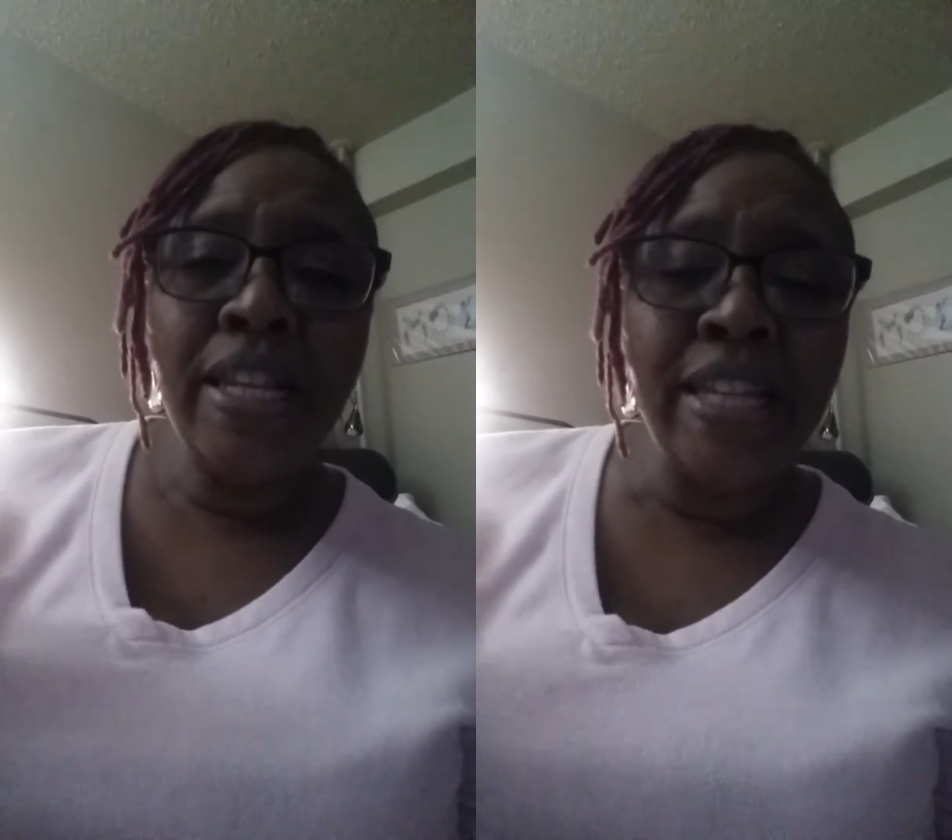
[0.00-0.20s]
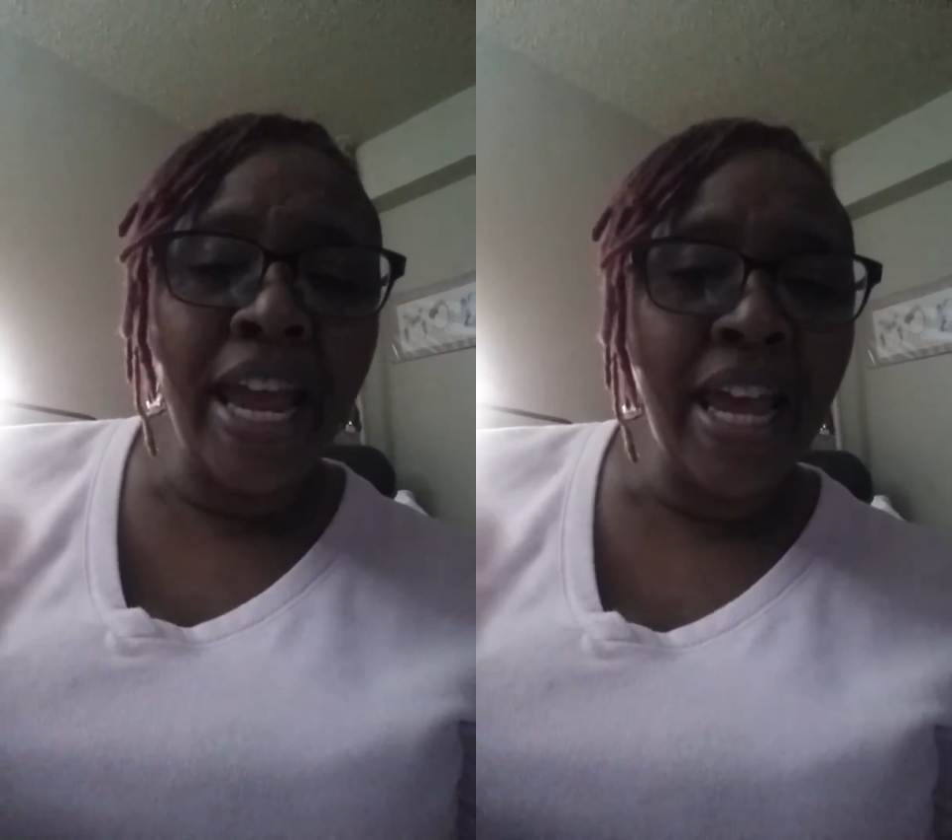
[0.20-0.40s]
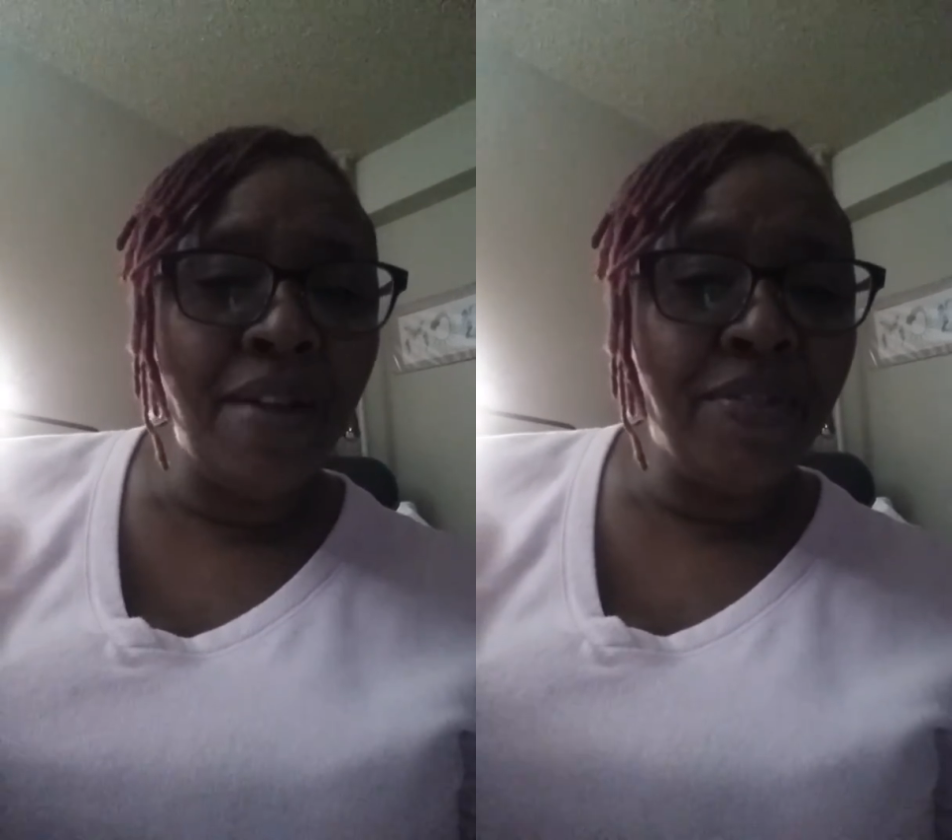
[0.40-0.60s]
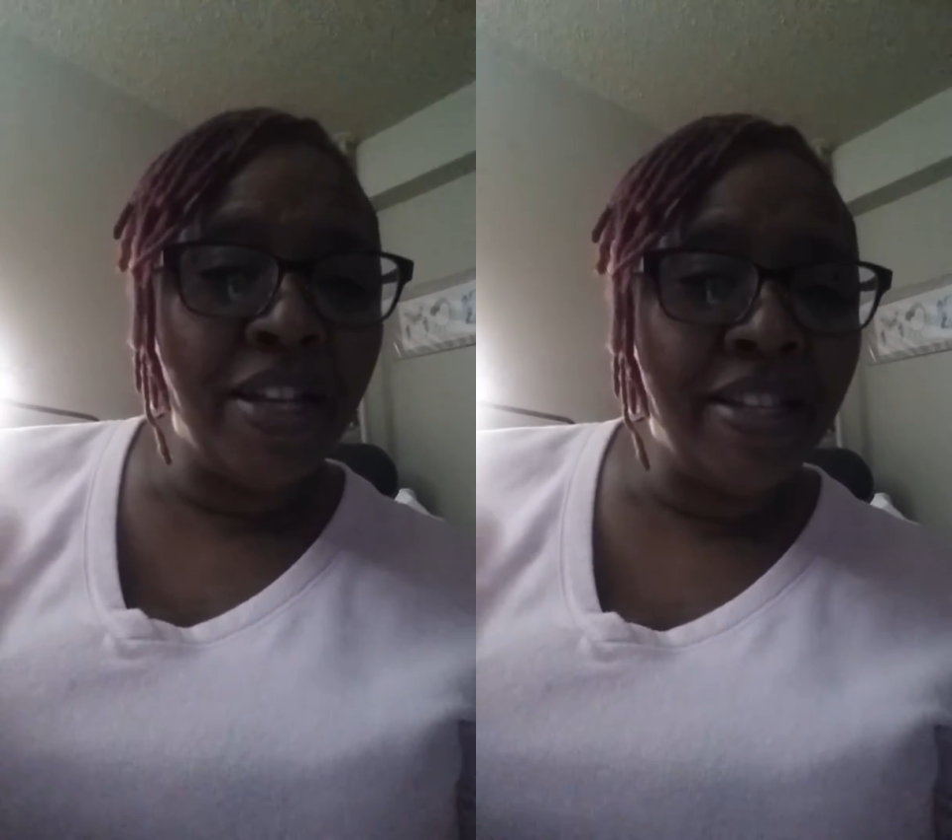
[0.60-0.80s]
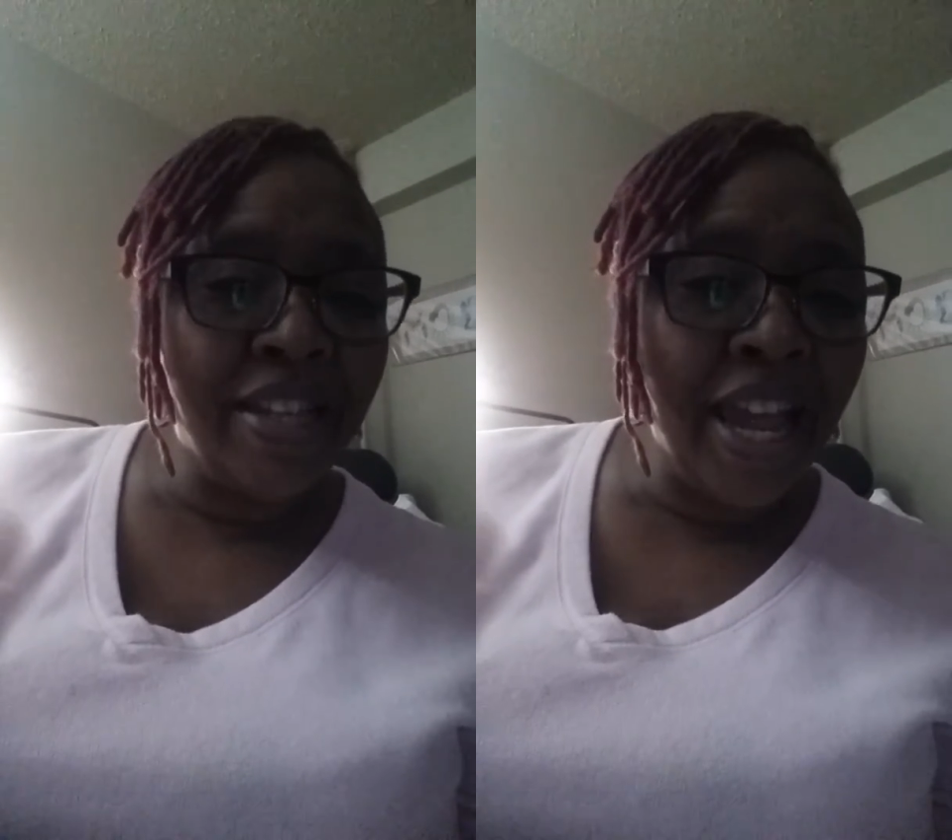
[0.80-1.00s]
day
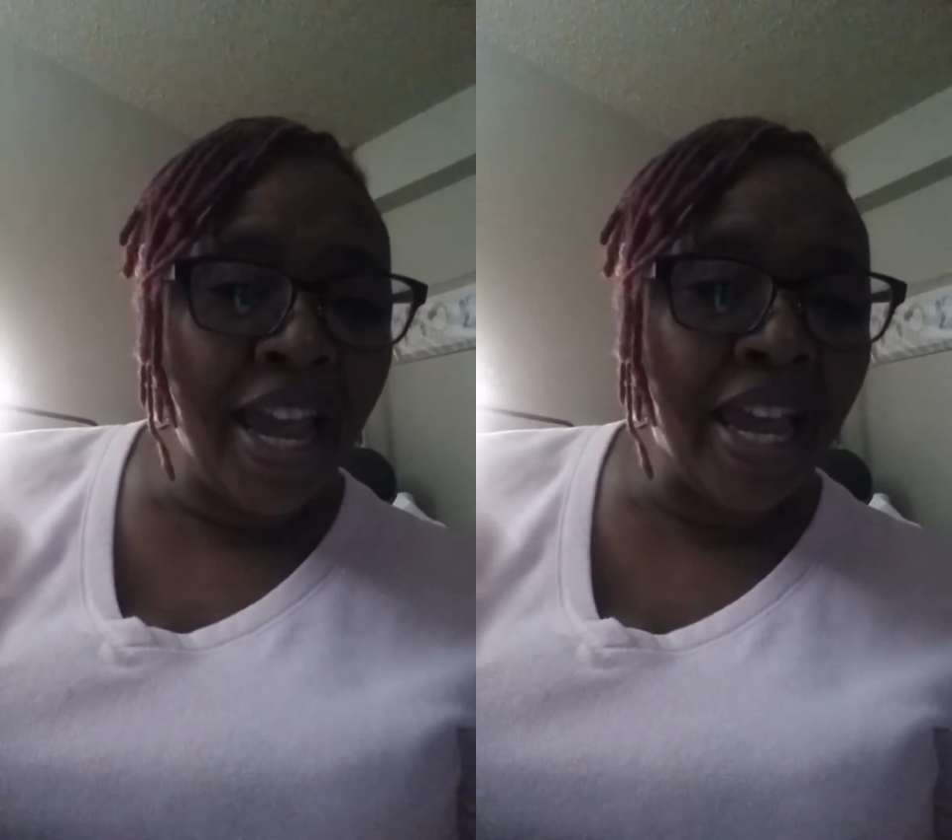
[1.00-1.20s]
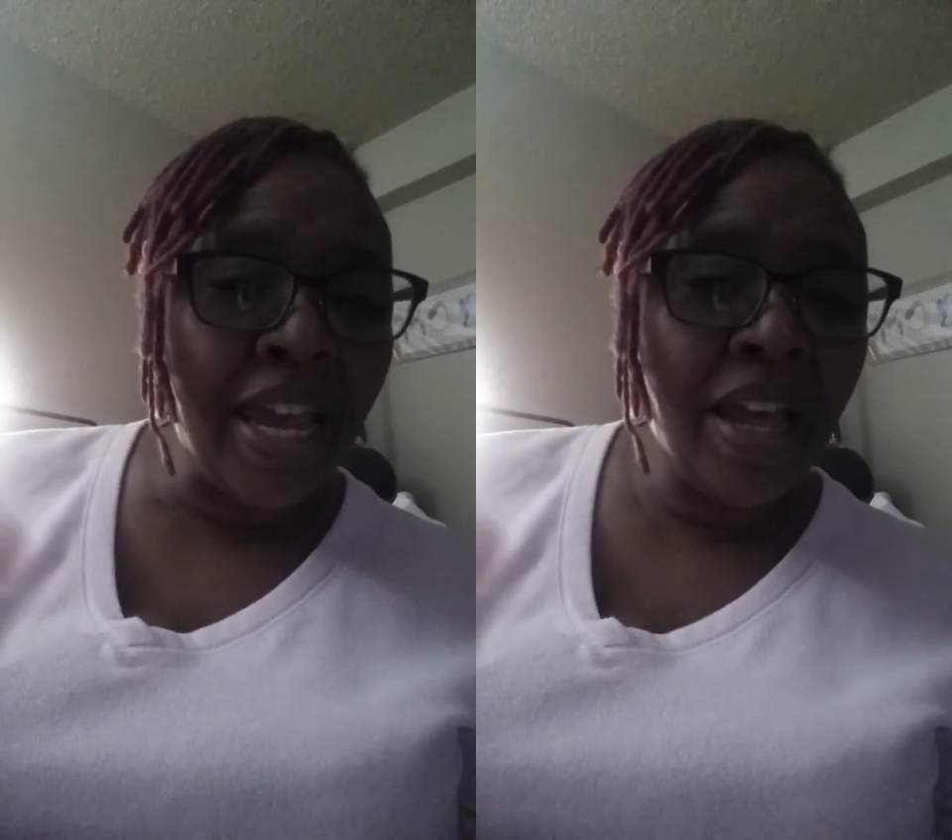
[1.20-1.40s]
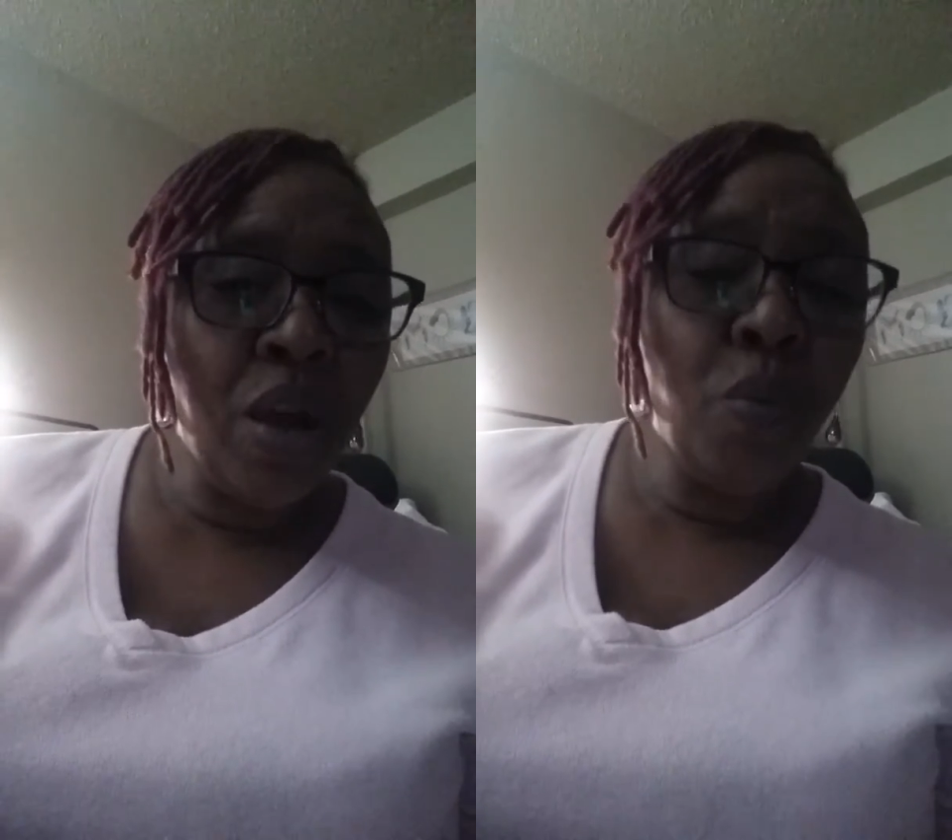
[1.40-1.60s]
after day,